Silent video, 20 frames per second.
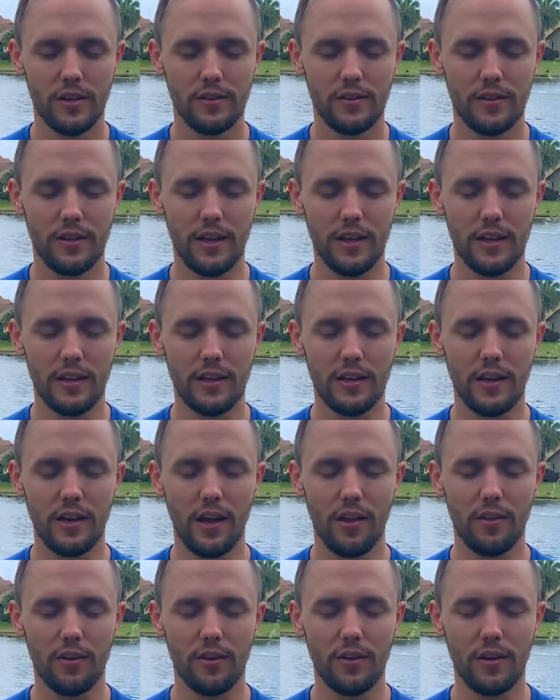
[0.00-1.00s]
Taking
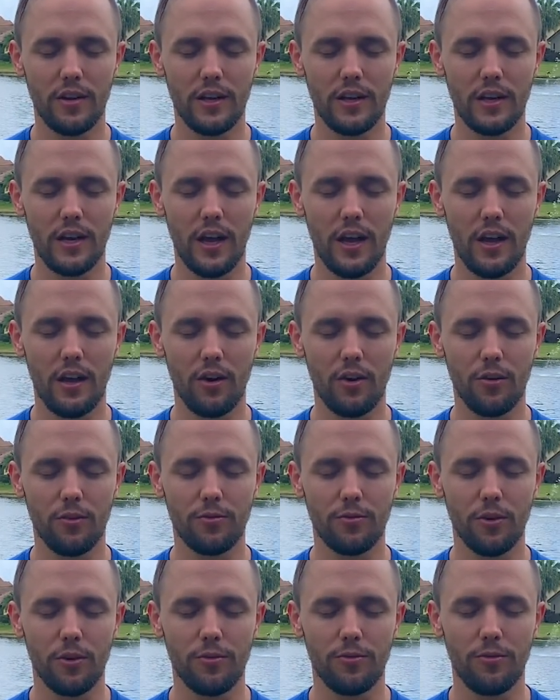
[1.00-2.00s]
another inhale
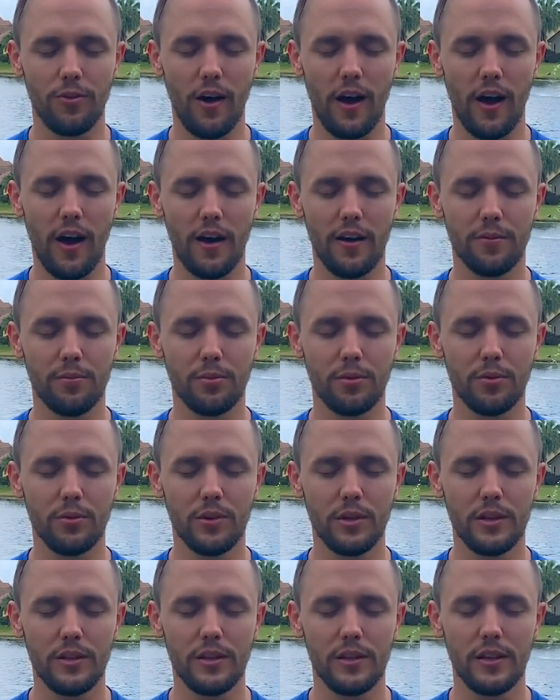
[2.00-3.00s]
for 5,
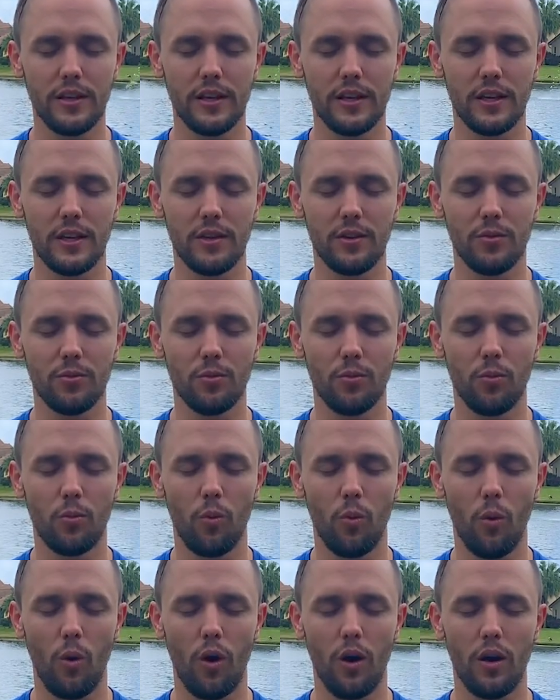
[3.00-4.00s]
breathing in
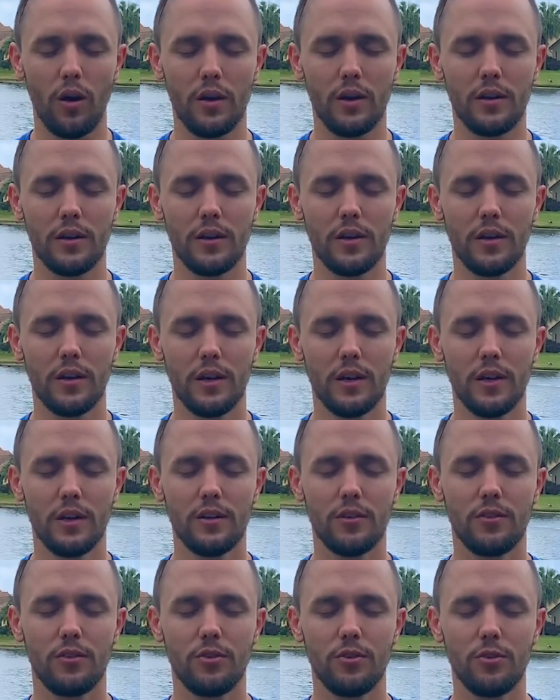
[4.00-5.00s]
1,
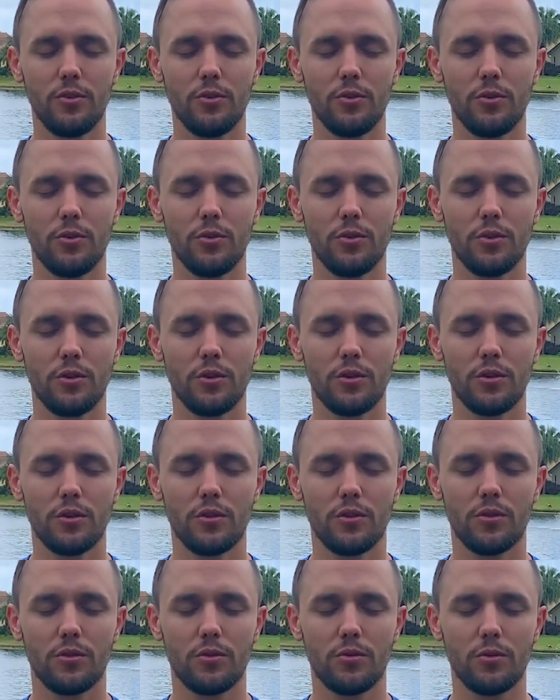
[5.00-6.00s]
2,
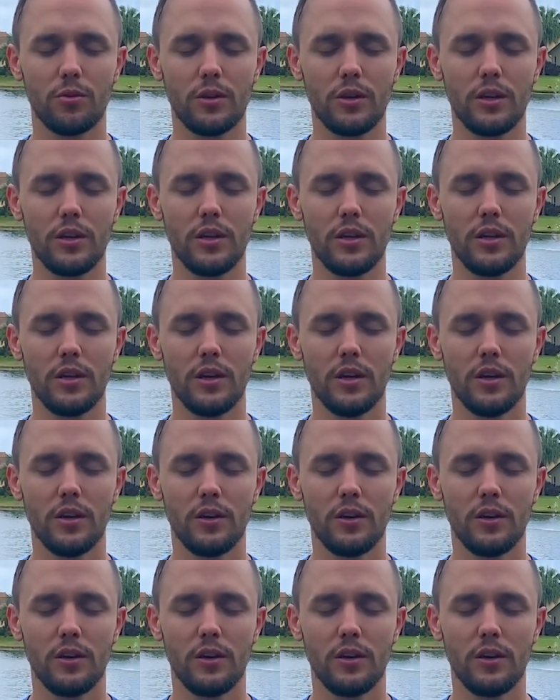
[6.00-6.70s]
3,